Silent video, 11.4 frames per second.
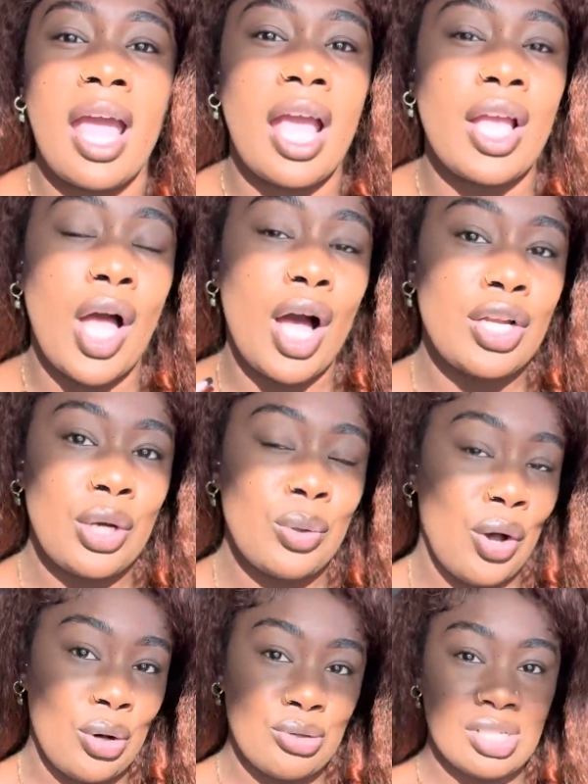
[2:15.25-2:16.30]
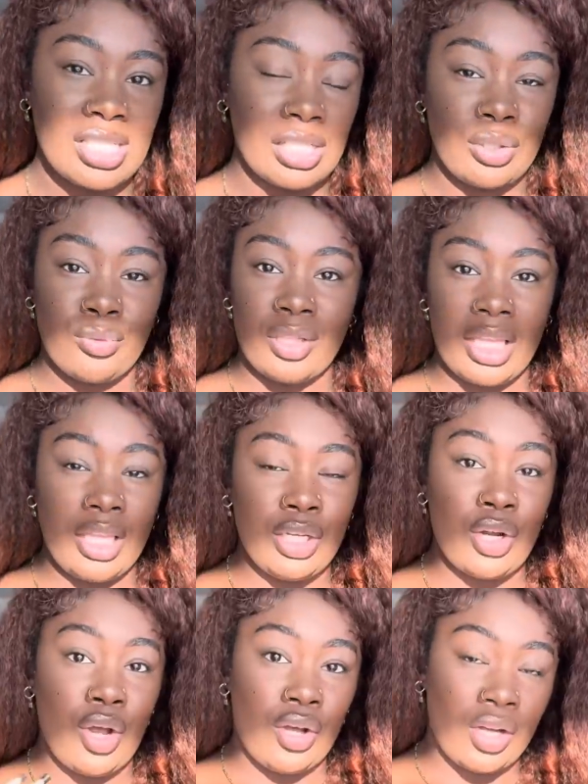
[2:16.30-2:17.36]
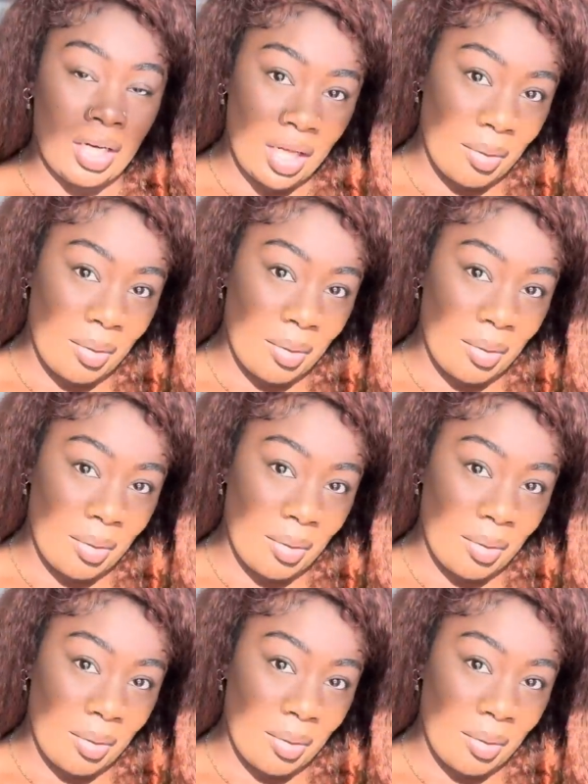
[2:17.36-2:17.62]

And y'all know gold just look really good on